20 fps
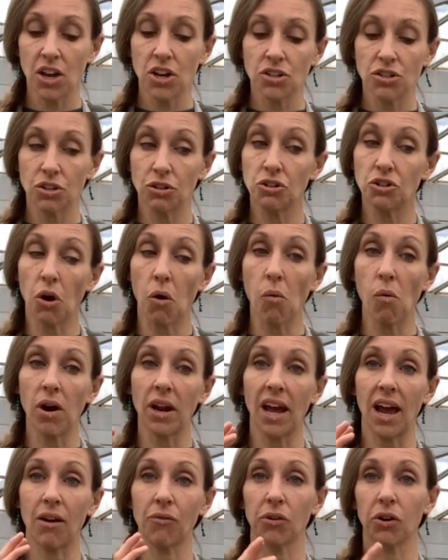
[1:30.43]
So you don't
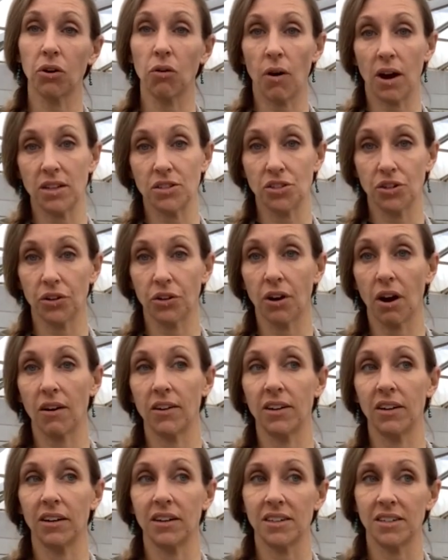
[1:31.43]
want to ever go out to your
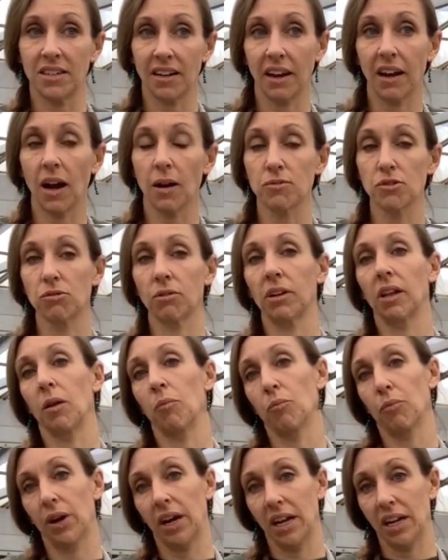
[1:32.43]
garden, dig up soil
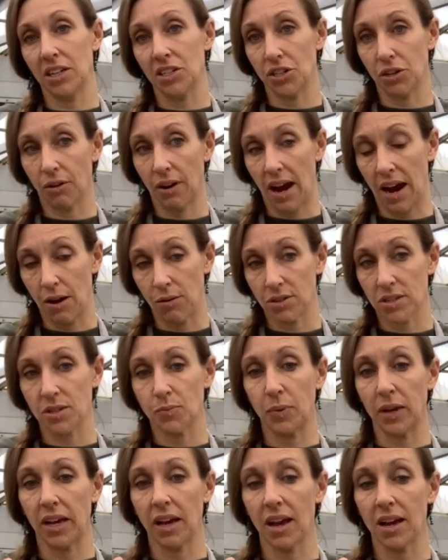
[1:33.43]
and bring it into your house,
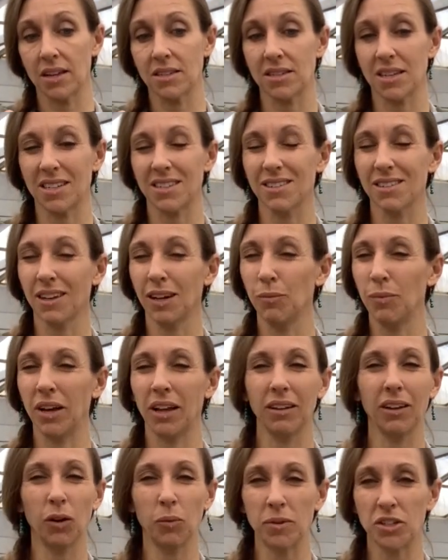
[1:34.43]
because it's going to be
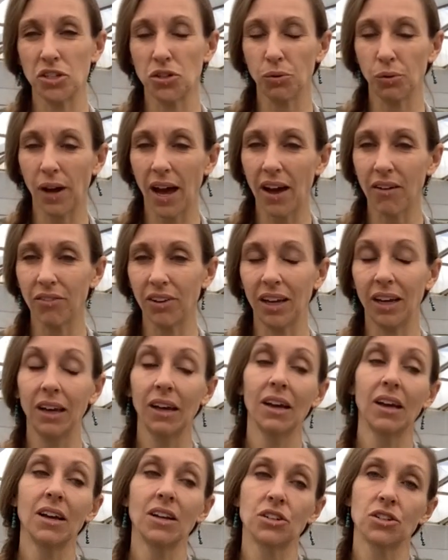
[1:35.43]
a little bit too
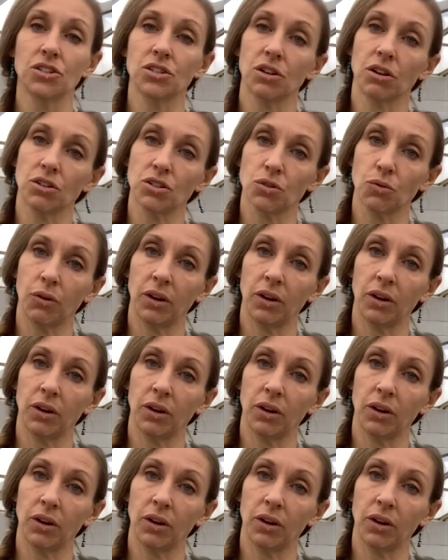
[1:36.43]
heavy to start